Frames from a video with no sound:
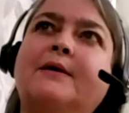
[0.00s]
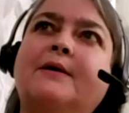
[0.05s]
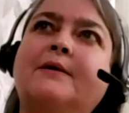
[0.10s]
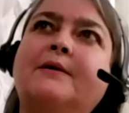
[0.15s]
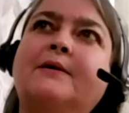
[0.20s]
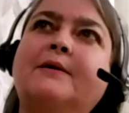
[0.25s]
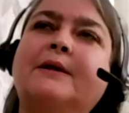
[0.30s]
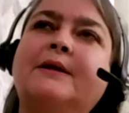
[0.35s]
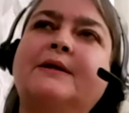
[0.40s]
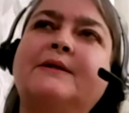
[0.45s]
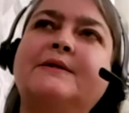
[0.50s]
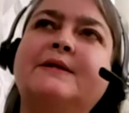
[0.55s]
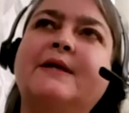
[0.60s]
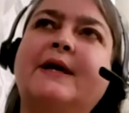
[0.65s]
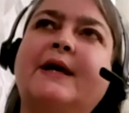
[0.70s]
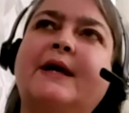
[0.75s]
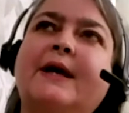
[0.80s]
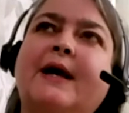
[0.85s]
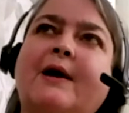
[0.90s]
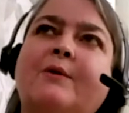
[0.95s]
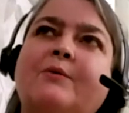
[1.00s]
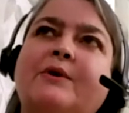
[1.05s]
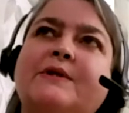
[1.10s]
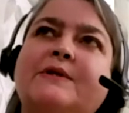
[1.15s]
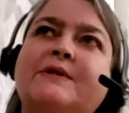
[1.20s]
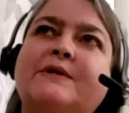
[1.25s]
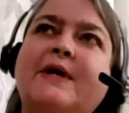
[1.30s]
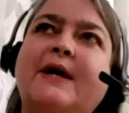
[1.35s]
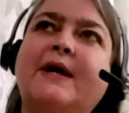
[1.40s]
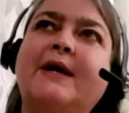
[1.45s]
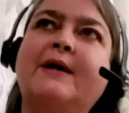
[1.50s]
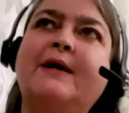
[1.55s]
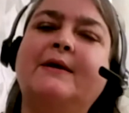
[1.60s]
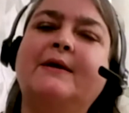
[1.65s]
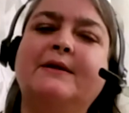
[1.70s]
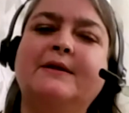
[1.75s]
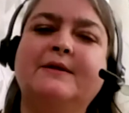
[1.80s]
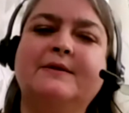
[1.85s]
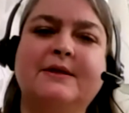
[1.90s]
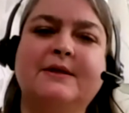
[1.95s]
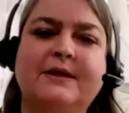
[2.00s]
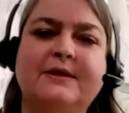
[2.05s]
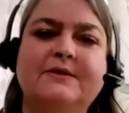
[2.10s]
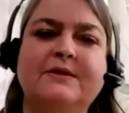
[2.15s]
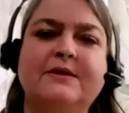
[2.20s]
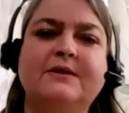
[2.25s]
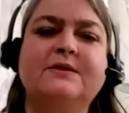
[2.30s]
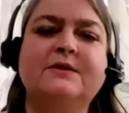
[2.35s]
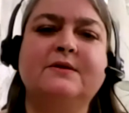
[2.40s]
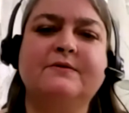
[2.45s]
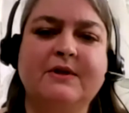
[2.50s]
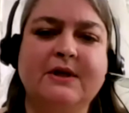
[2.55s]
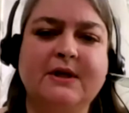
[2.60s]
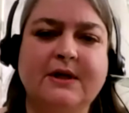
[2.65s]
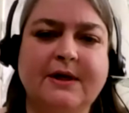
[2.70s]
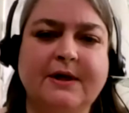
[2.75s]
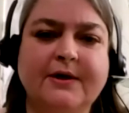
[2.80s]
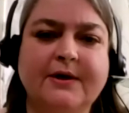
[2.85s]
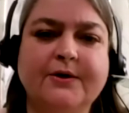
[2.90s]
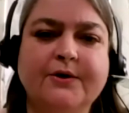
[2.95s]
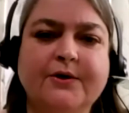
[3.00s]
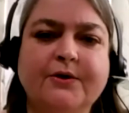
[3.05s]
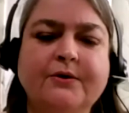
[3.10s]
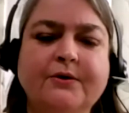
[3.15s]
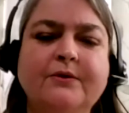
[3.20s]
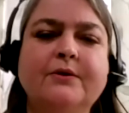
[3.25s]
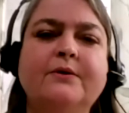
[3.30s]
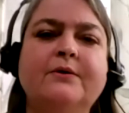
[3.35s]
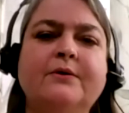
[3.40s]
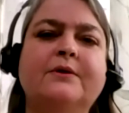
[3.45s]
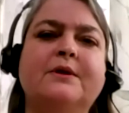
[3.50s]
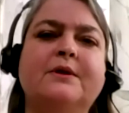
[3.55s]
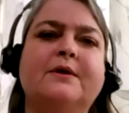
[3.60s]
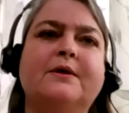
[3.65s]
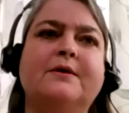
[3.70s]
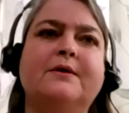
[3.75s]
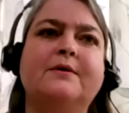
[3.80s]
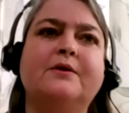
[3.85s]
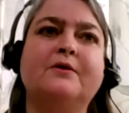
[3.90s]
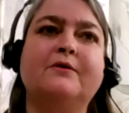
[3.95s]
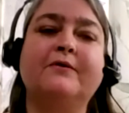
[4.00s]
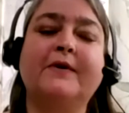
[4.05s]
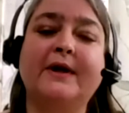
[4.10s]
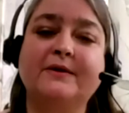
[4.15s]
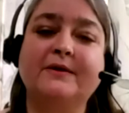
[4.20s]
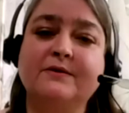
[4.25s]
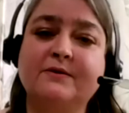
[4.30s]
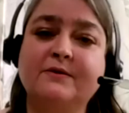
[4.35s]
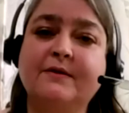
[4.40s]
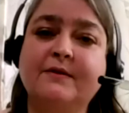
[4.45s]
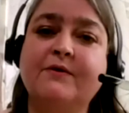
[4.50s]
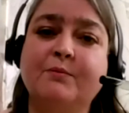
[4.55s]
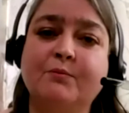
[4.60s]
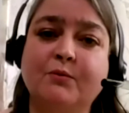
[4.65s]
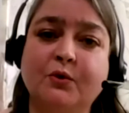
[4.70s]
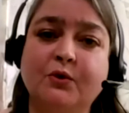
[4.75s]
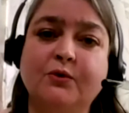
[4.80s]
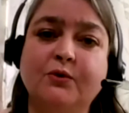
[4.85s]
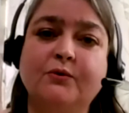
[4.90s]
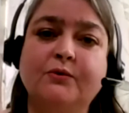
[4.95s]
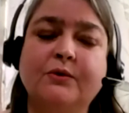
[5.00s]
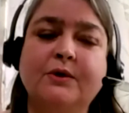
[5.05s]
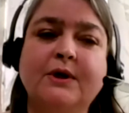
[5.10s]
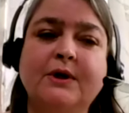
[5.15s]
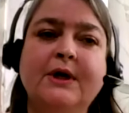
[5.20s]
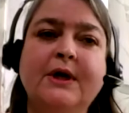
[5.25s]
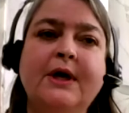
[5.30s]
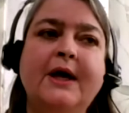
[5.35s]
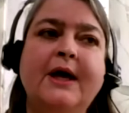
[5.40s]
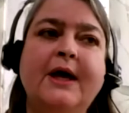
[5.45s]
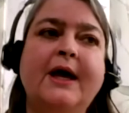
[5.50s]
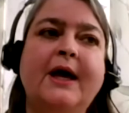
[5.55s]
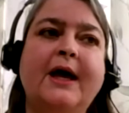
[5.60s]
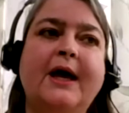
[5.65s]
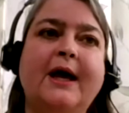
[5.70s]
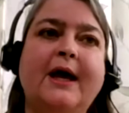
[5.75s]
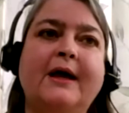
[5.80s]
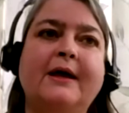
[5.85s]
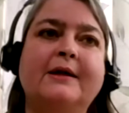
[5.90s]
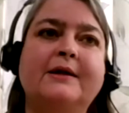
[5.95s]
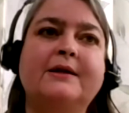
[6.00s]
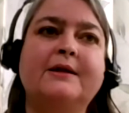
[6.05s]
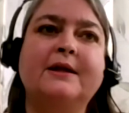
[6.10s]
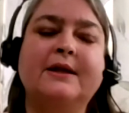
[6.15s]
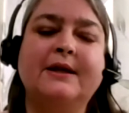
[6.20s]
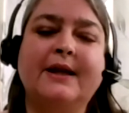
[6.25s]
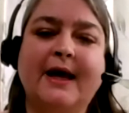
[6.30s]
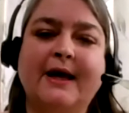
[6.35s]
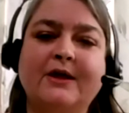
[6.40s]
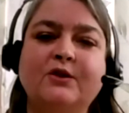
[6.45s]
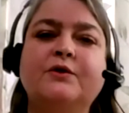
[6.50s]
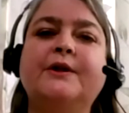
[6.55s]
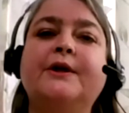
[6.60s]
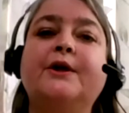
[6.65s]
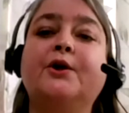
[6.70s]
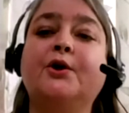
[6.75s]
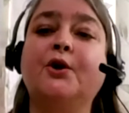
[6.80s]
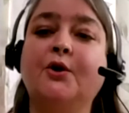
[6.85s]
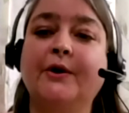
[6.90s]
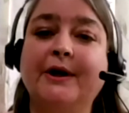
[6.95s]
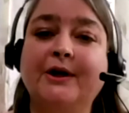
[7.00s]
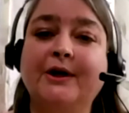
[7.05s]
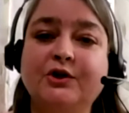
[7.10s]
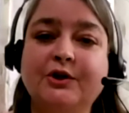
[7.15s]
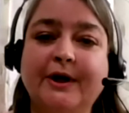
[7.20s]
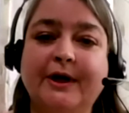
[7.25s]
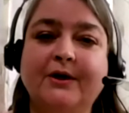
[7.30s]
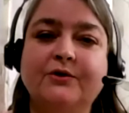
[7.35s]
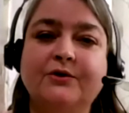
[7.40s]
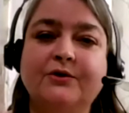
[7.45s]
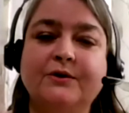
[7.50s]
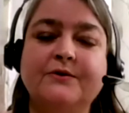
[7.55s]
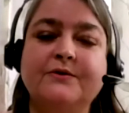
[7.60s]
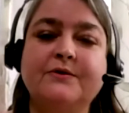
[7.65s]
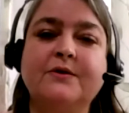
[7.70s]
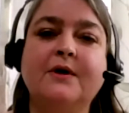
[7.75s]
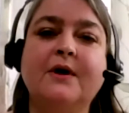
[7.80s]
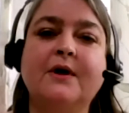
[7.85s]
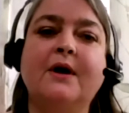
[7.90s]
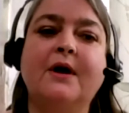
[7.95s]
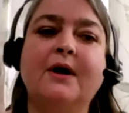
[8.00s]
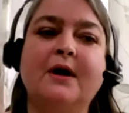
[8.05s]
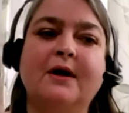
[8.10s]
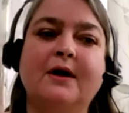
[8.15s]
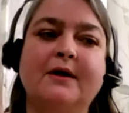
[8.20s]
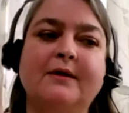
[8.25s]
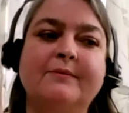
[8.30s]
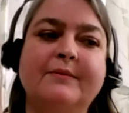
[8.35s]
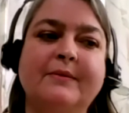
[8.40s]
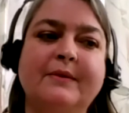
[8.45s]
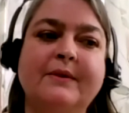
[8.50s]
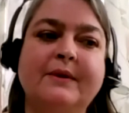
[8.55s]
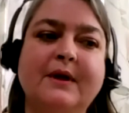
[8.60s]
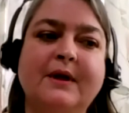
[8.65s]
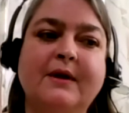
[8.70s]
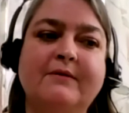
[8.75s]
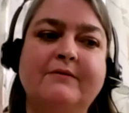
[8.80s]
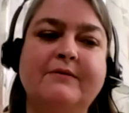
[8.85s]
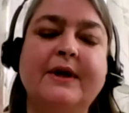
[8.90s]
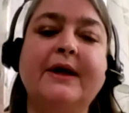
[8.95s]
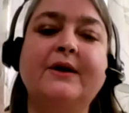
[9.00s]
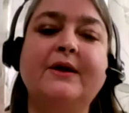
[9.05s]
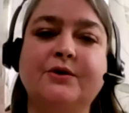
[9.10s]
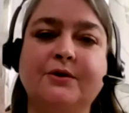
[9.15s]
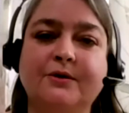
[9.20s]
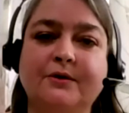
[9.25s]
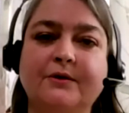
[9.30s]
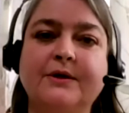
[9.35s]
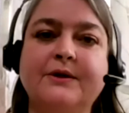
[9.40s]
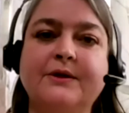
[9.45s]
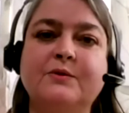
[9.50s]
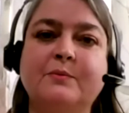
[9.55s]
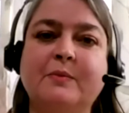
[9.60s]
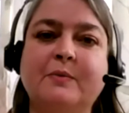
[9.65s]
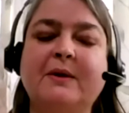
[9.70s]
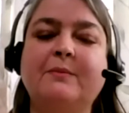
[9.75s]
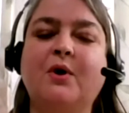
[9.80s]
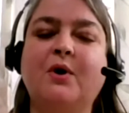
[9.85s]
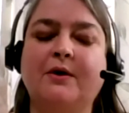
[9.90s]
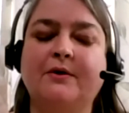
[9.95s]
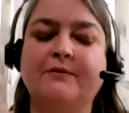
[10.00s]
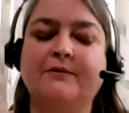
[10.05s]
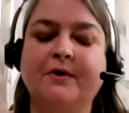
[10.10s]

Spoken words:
let's say, I would say the seasons of the year, the phases of the moon, and the naturally occurring changes of nature is a big part of our